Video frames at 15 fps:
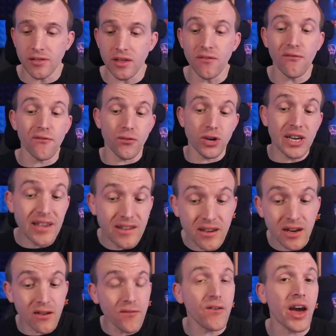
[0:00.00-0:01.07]
the
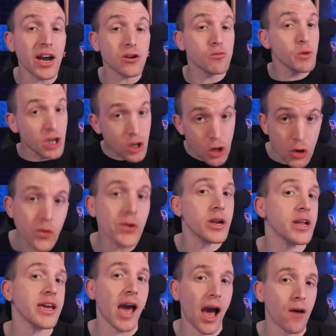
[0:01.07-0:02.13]
freezing effect we
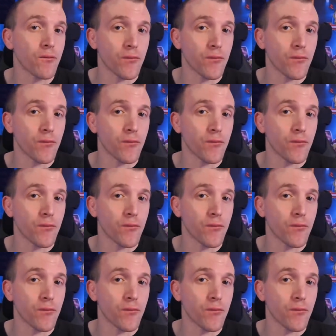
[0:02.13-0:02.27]
currently have